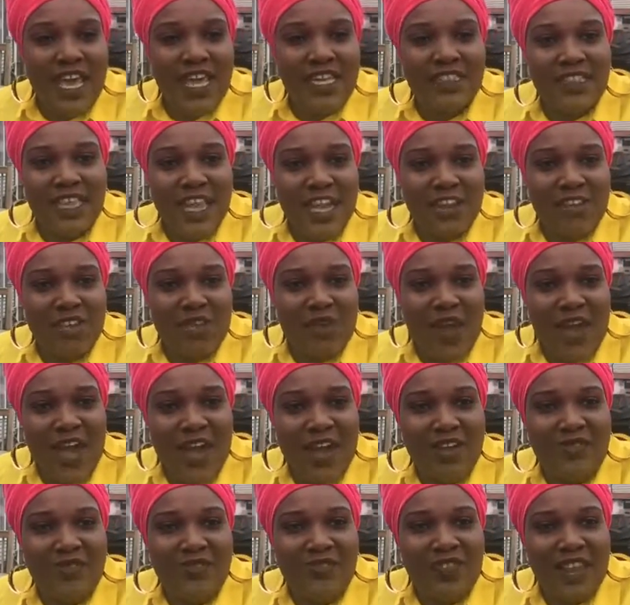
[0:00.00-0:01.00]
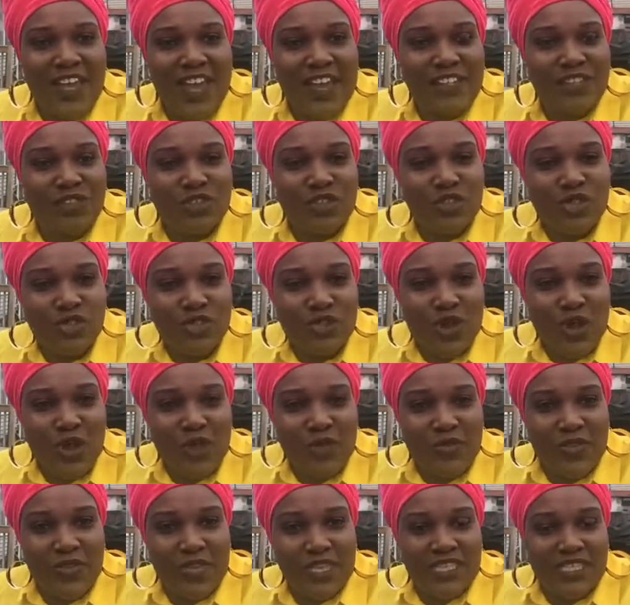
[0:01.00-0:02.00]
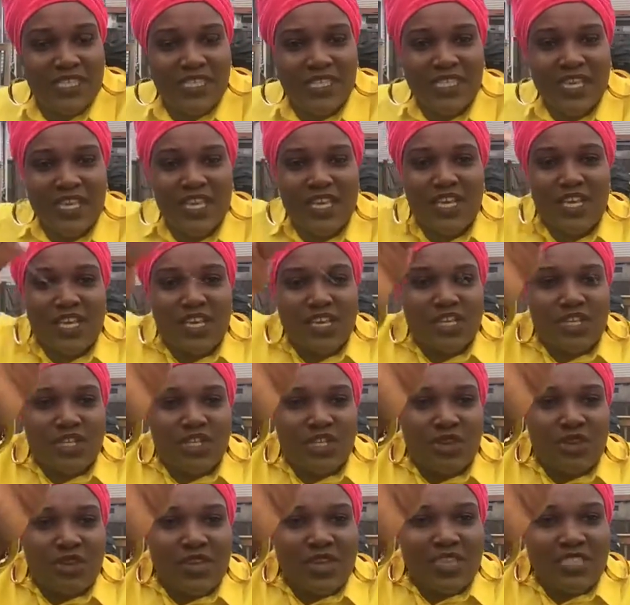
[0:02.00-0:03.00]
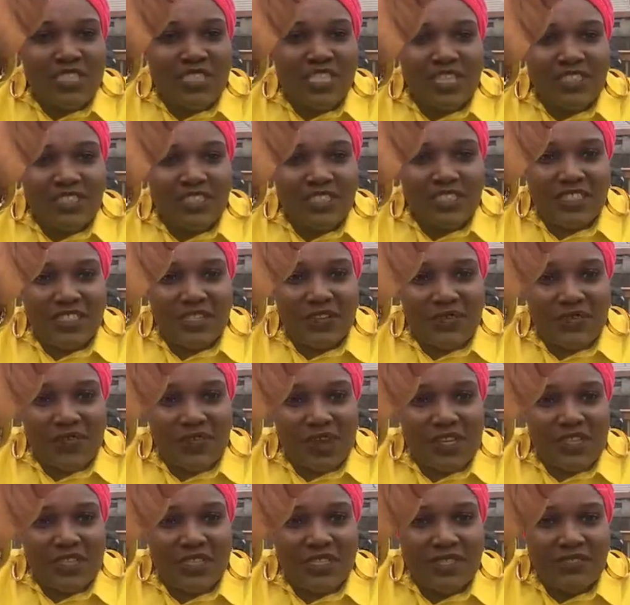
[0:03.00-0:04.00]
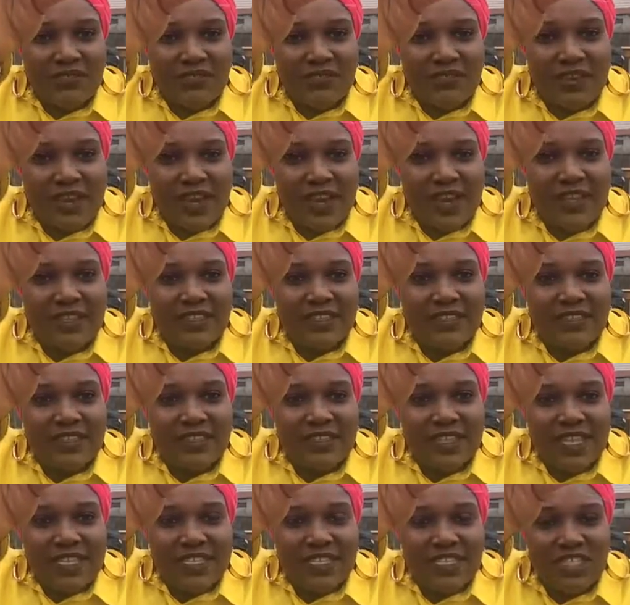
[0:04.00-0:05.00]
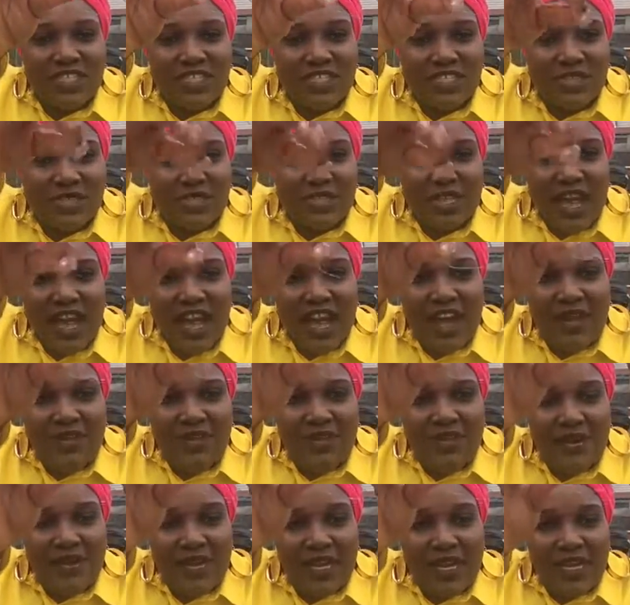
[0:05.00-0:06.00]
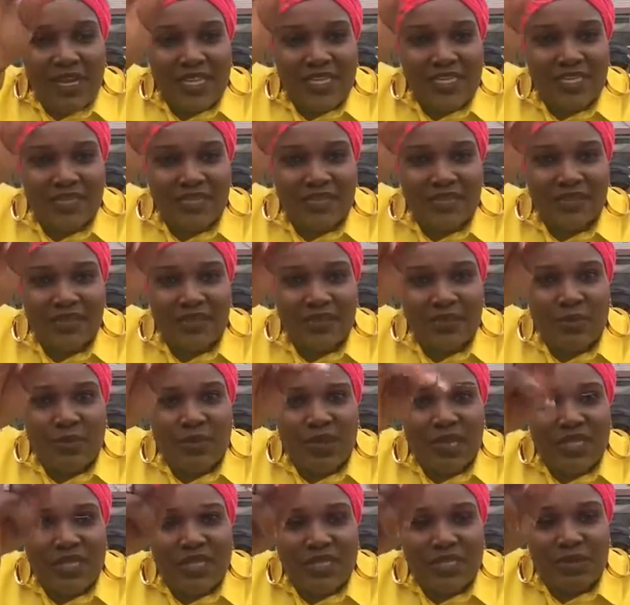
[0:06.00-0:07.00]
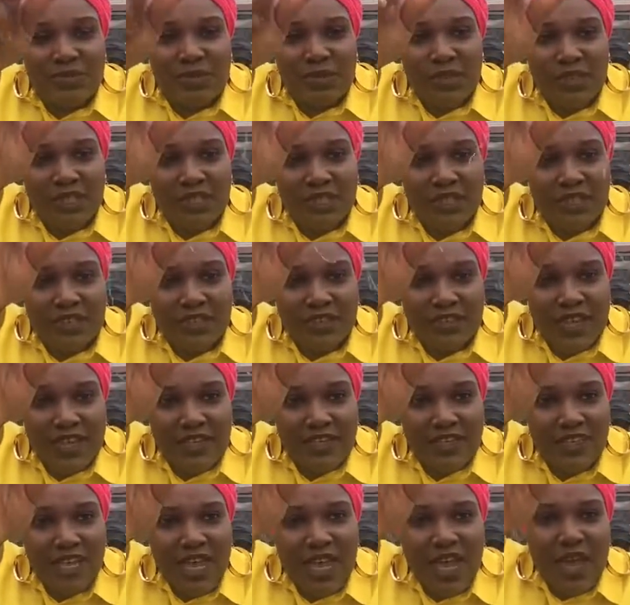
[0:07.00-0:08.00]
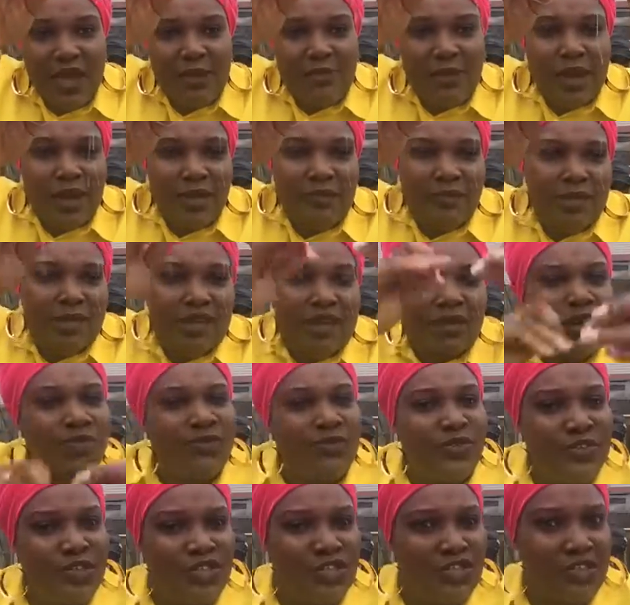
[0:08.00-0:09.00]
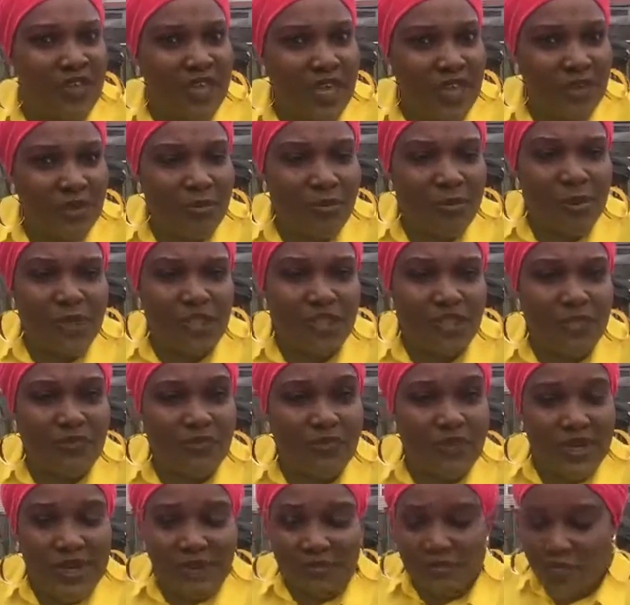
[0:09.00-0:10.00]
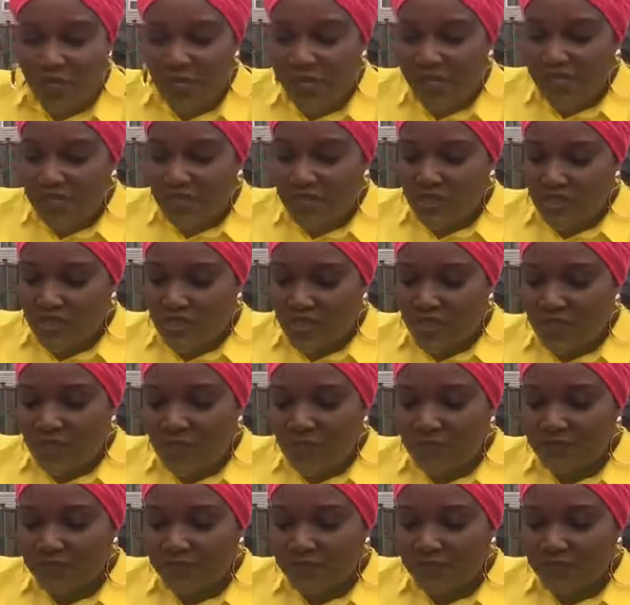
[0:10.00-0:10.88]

then you have like two of these. So you can tell the difference, right? That's just how it is. The wind is blowing, all that. But I mean, hopefully you get the picture of what I'm trying to say.